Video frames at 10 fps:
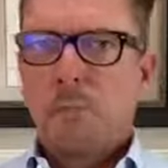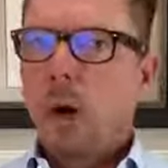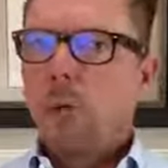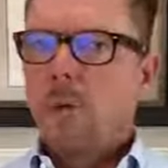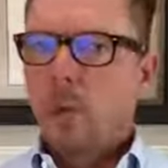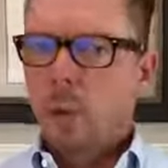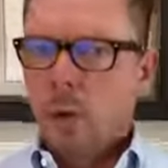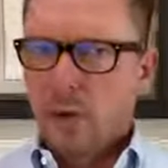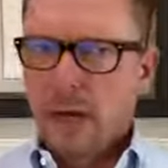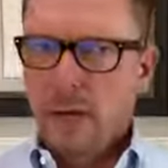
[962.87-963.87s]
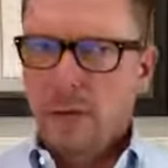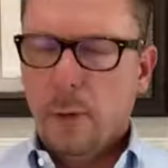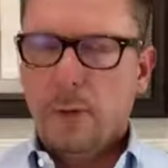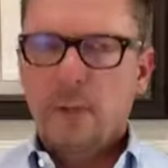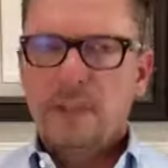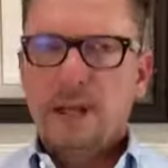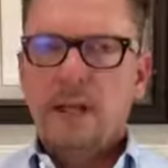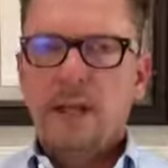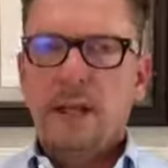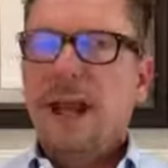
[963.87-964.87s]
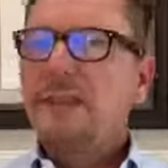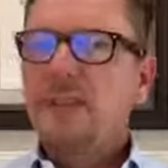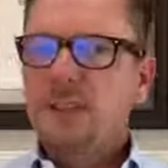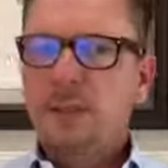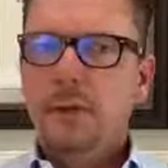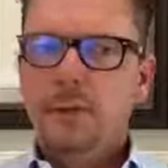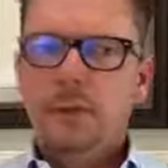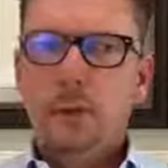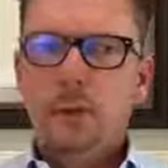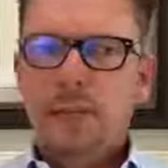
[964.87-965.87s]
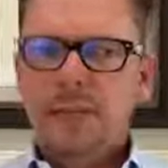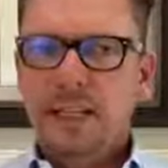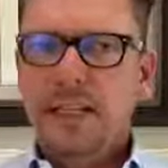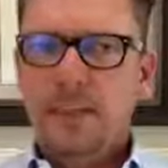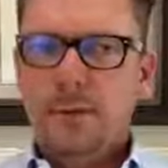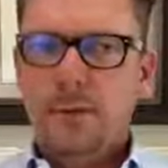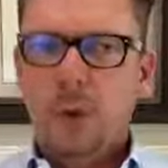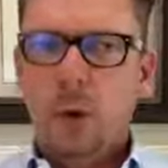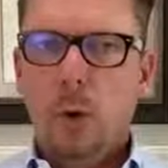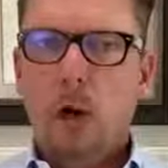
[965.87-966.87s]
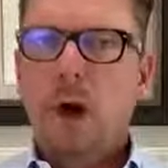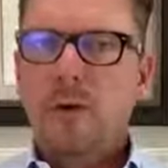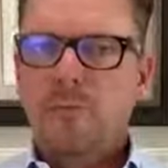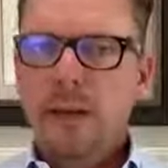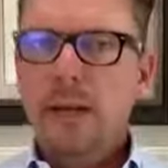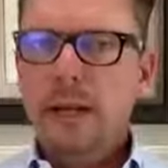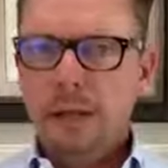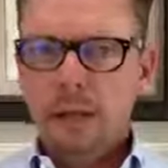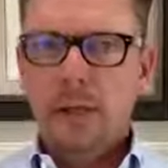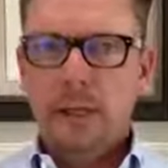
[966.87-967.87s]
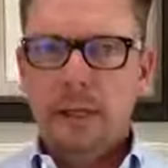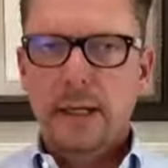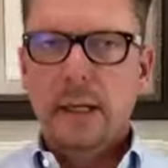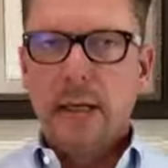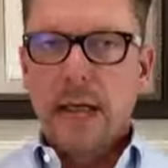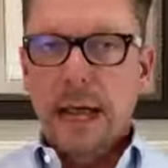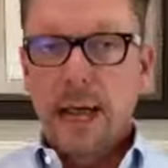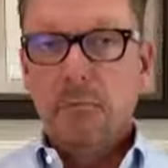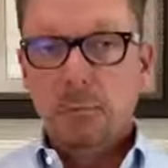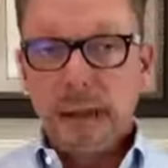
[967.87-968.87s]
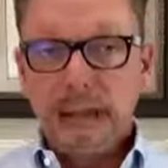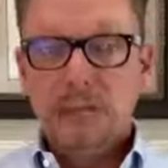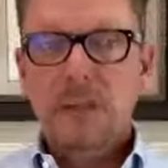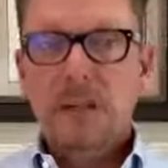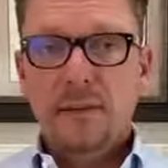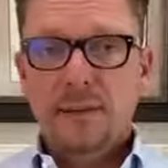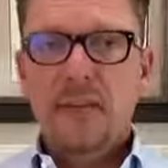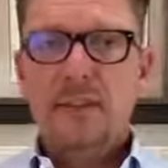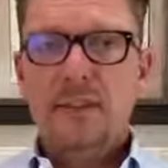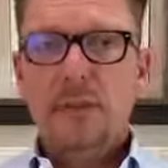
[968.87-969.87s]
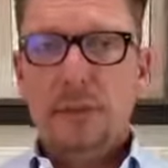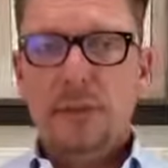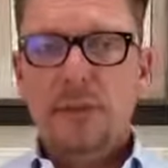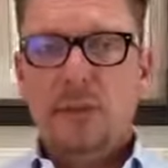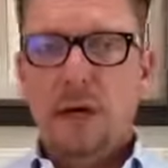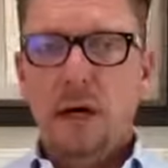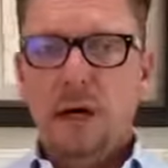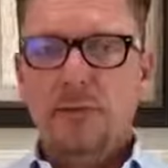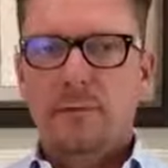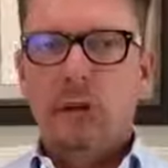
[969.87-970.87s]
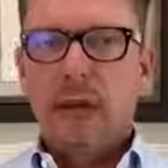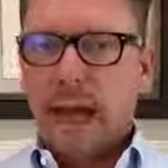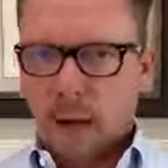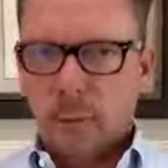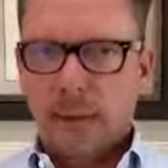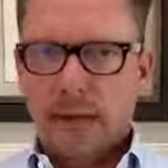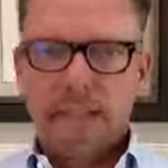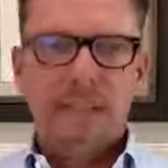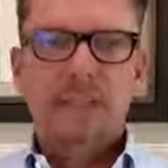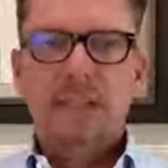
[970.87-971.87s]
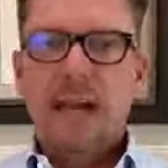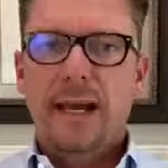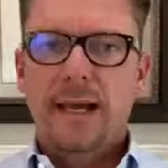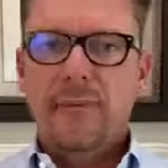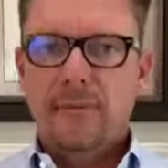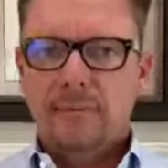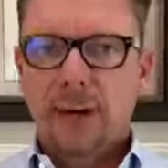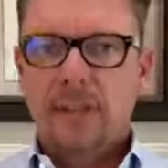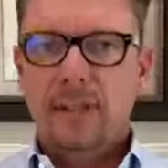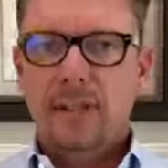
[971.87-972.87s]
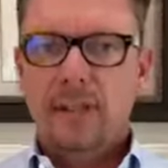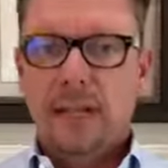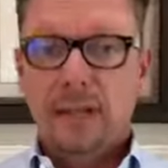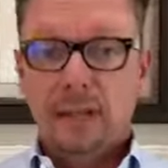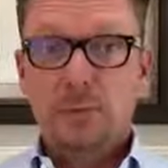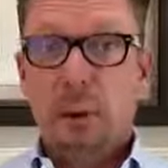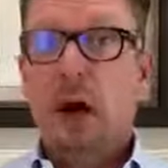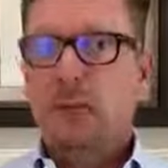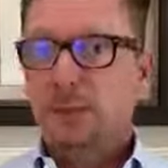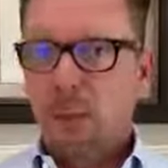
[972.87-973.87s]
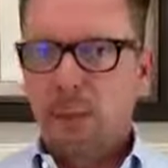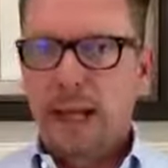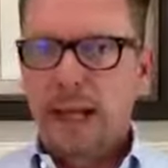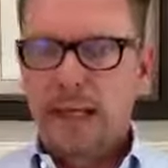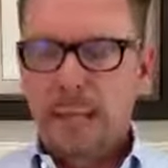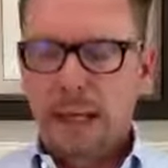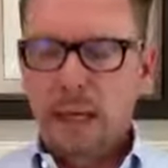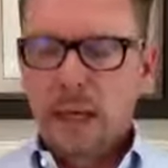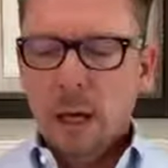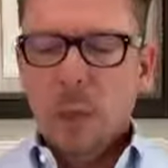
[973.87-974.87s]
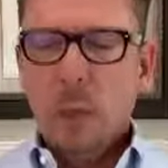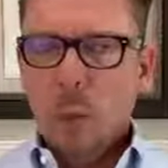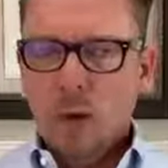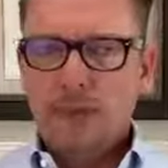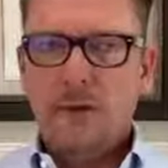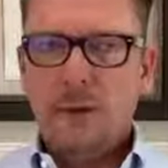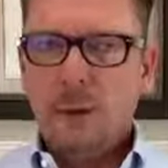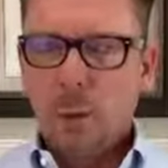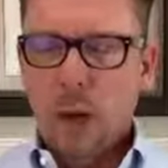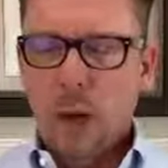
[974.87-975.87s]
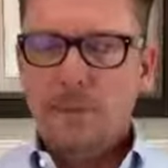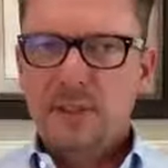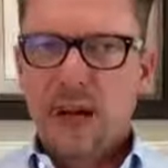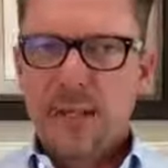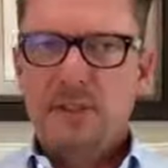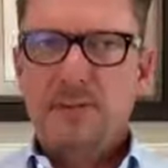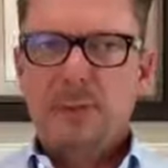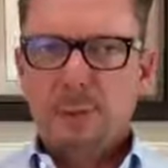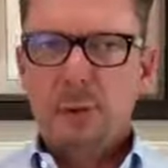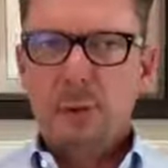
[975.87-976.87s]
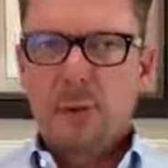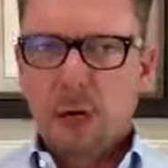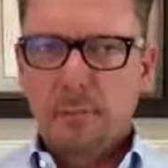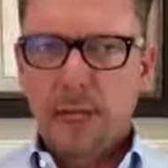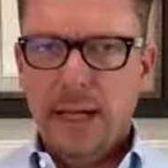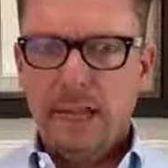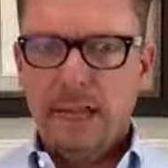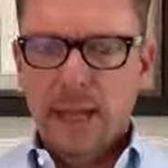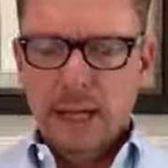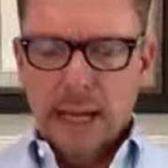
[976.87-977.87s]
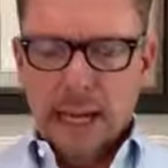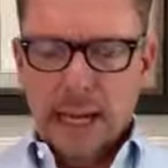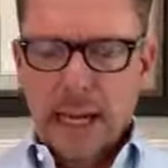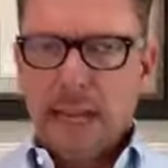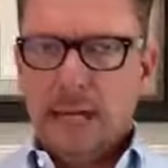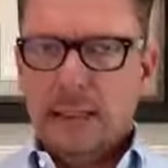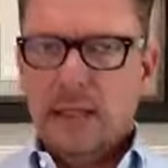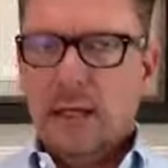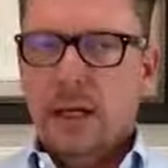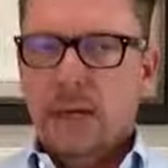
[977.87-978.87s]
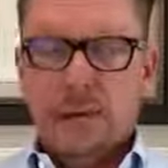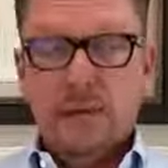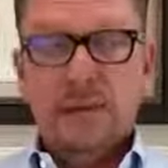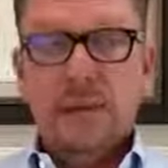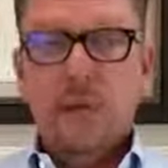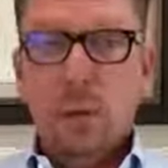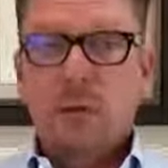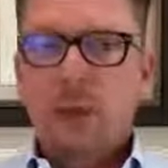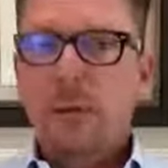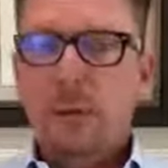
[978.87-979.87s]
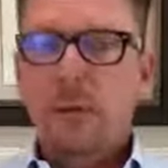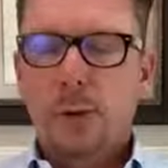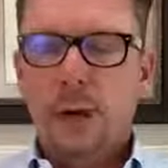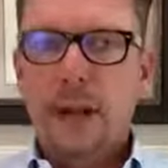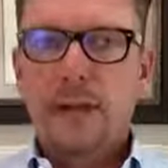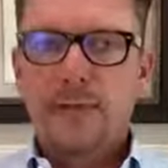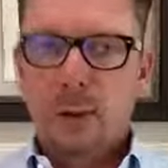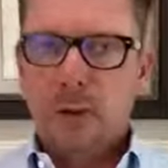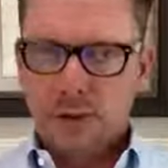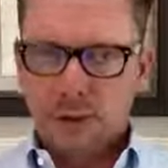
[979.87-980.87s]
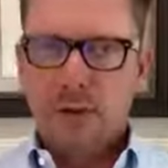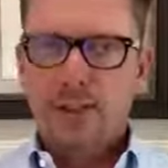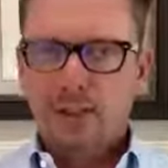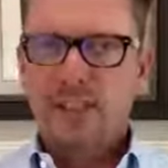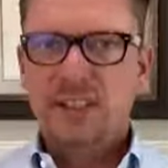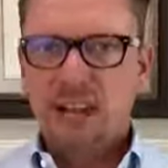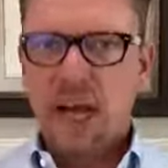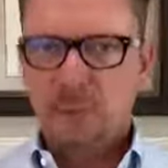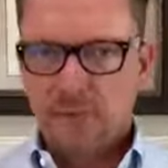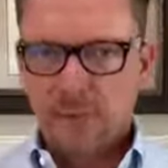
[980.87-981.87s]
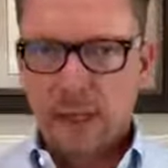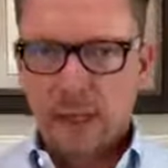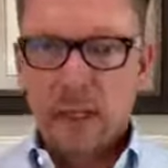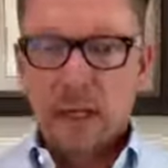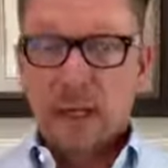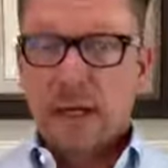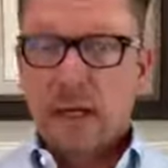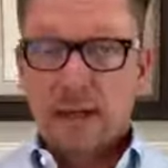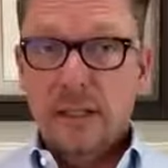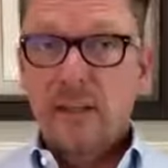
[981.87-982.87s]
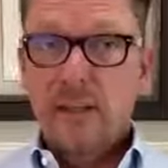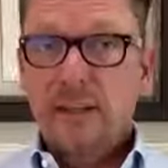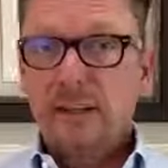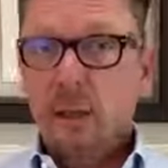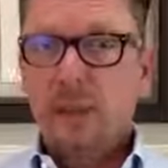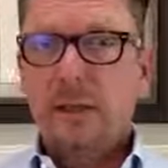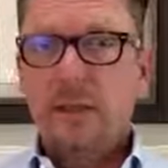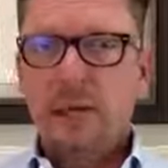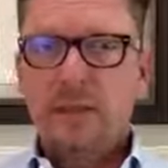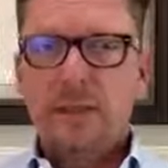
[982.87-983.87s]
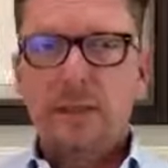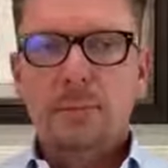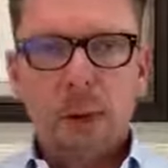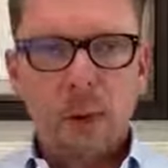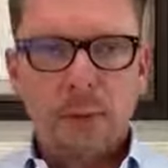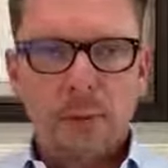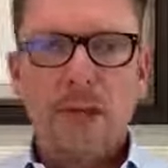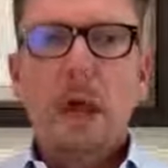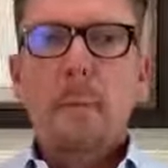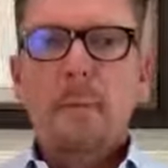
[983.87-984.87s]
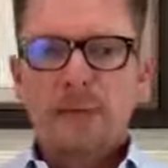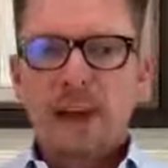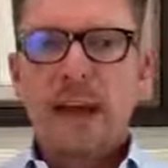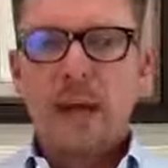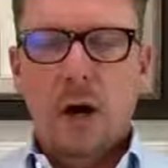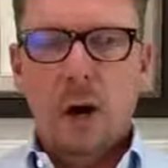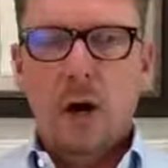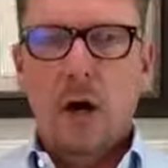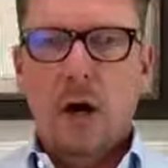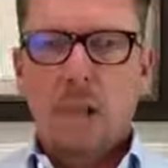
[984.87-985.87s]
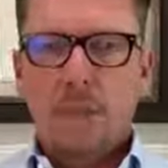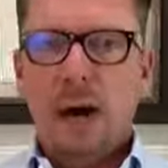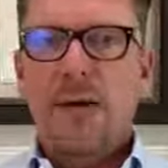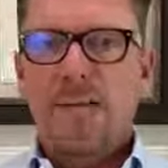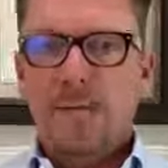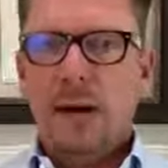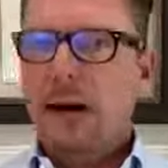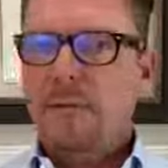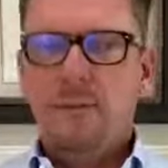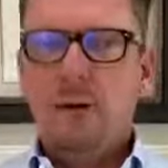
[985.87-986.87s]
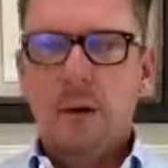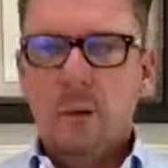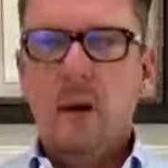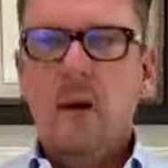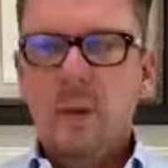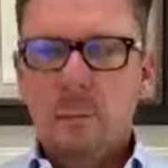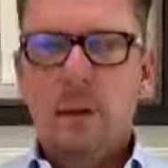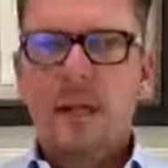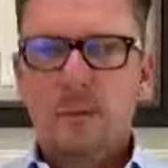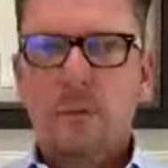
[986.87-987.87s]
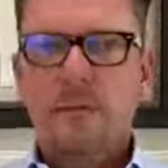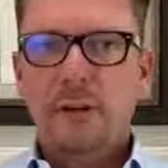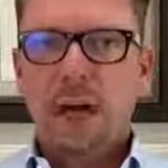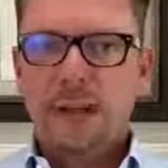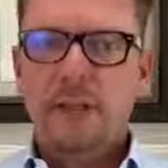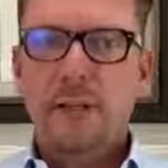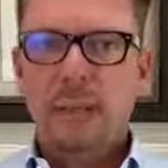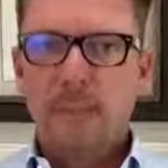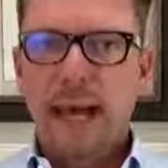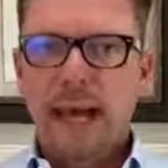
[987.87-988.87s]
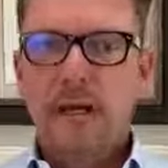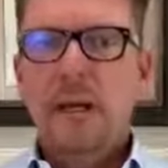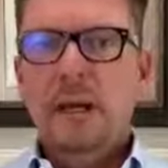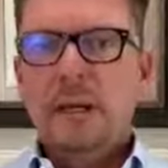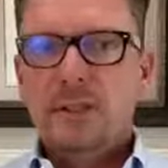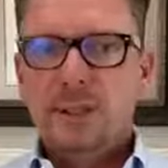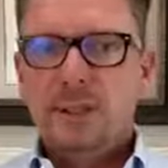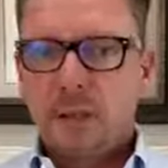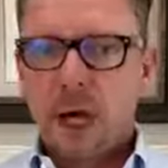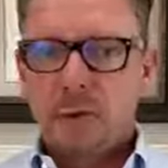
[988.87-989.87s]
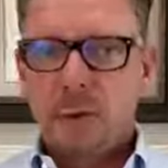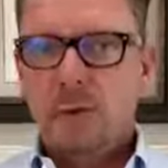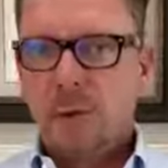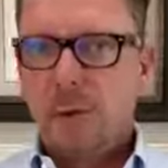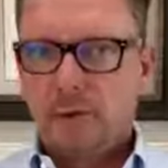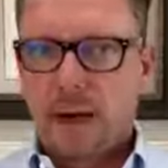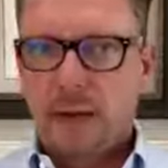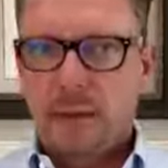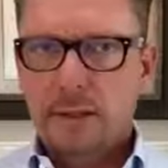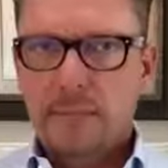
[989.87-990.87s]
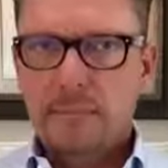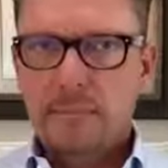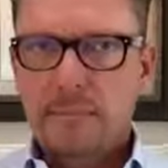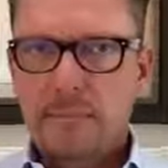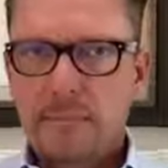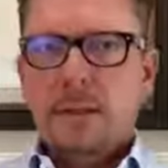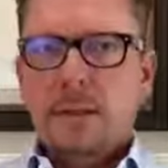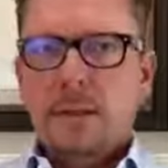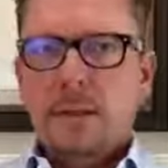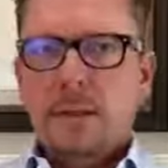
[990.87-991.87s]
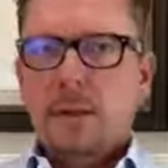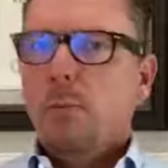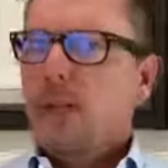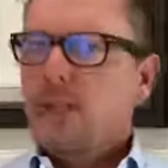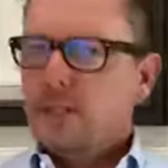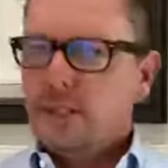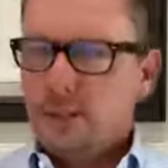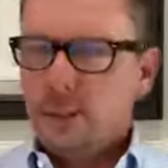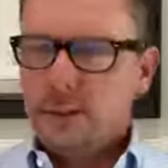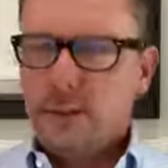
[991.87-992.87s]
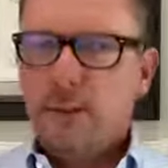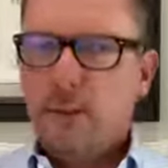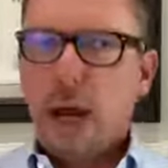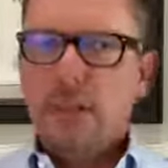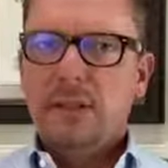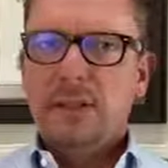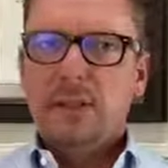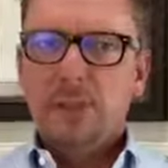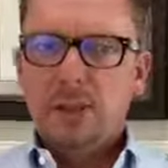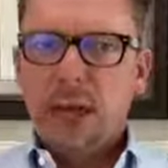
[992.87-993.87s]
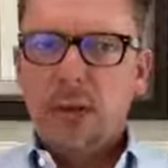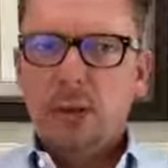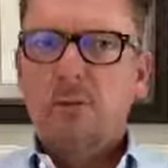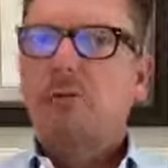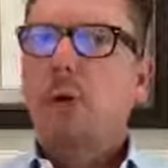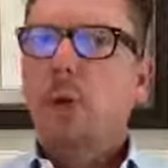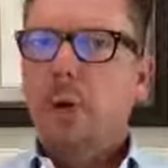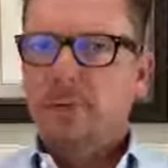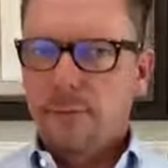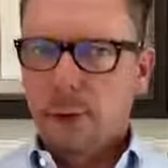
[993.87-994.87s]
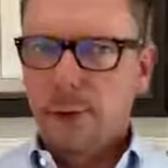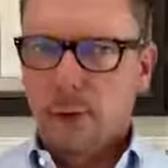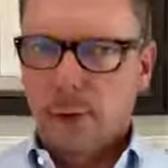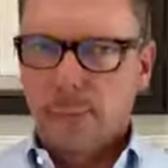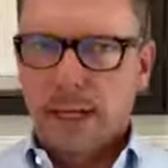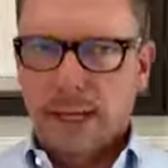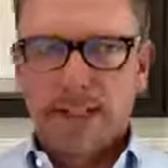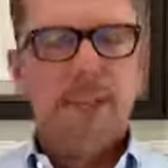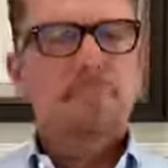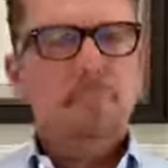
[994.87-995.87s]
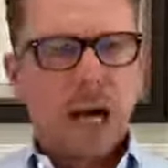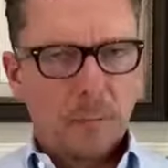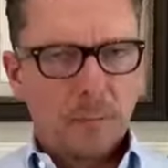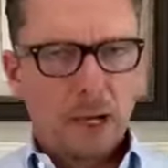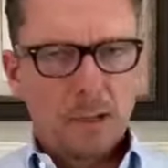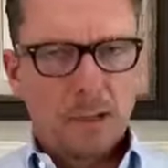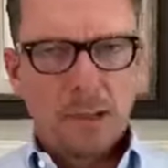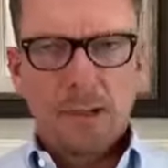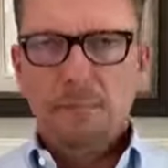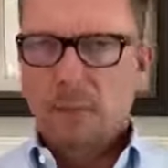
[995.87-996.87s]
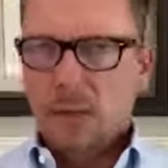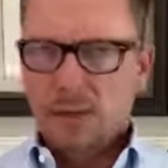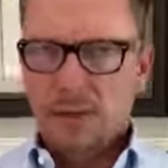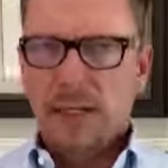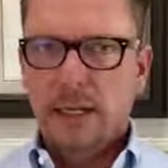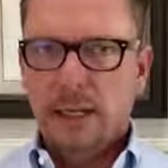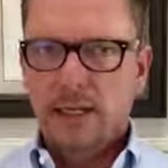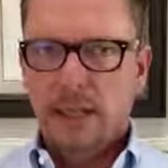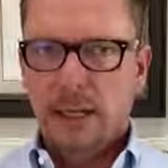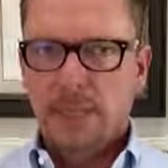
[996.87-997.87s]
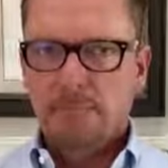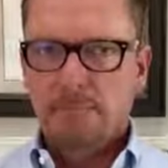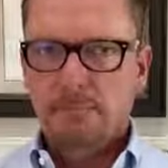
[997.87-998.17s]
Both the World Health Organization and the Centers for Disease Control are very good at managing these sorts of outbreaks, these kind of infections, and this possible pandemic. Watch their websites for future updates. And this is what they were created for, is just this type of thing. Now, neither of these organizations is perfect, but they are by far and away the best we've got to combat such a novel coronavirus. Please consider subscribing to this channel for future updates. I'm Dr. Barry. I'll see you next time.